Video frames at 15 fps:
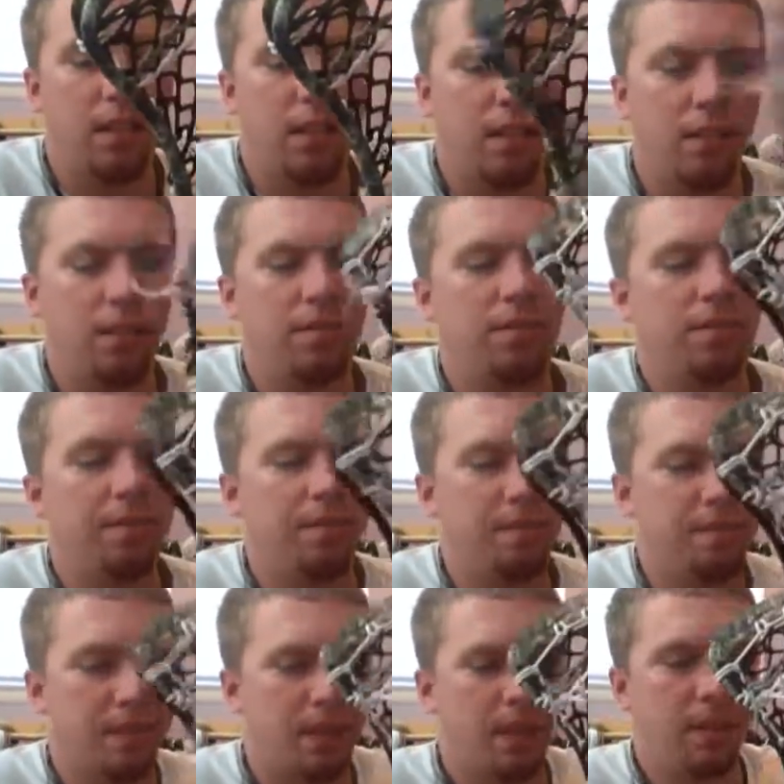So
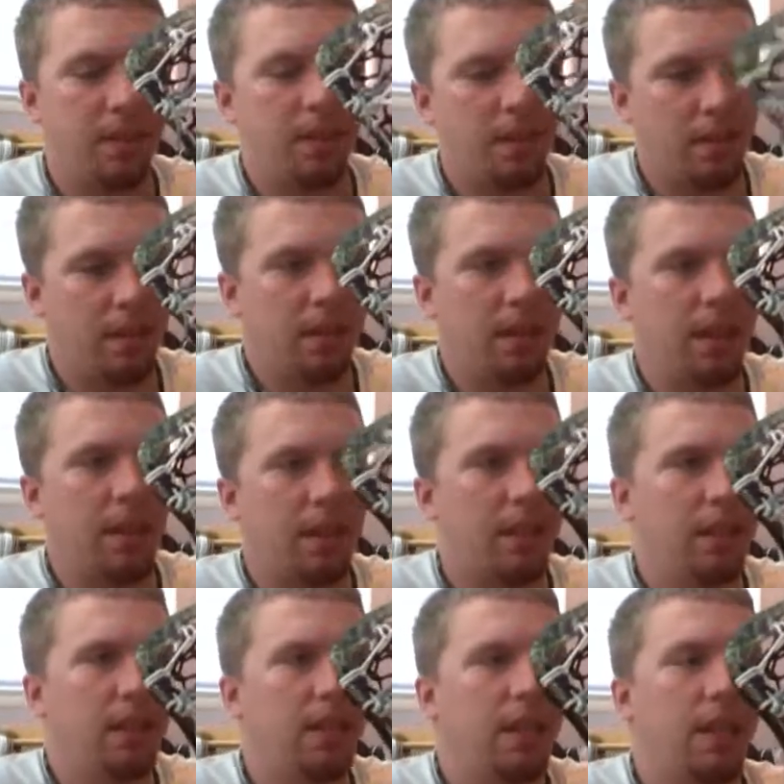yeah,
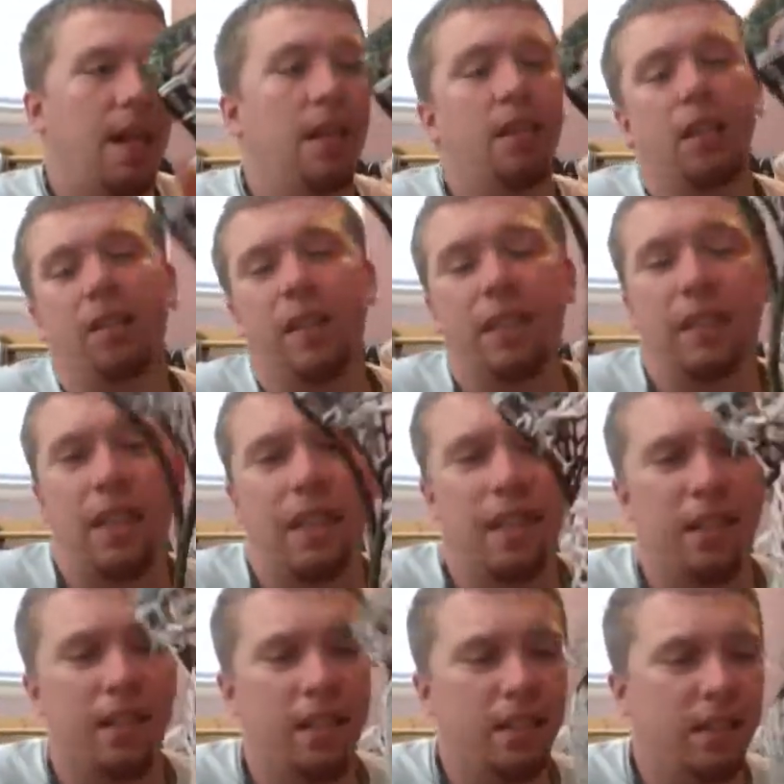I love this
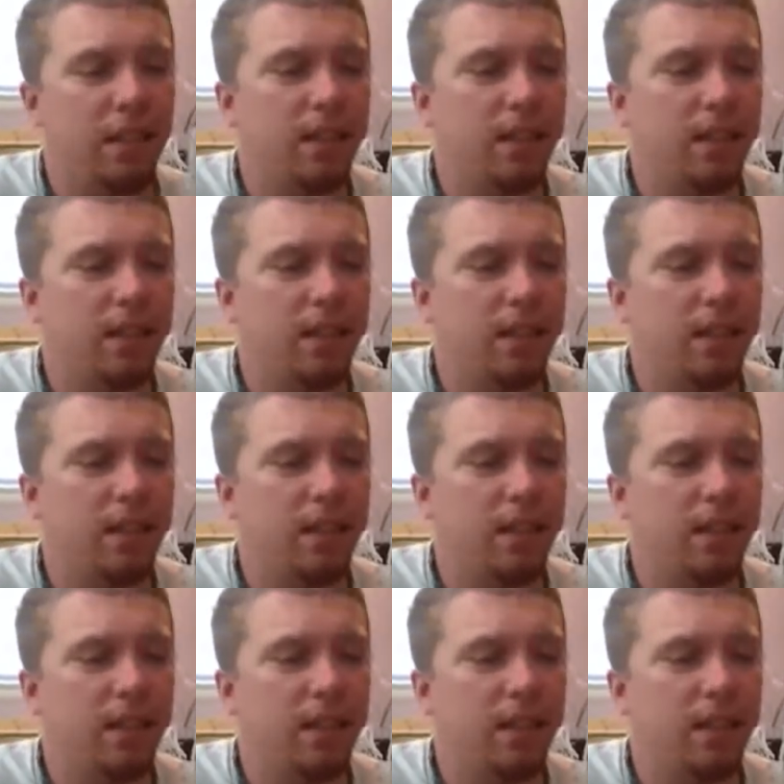head.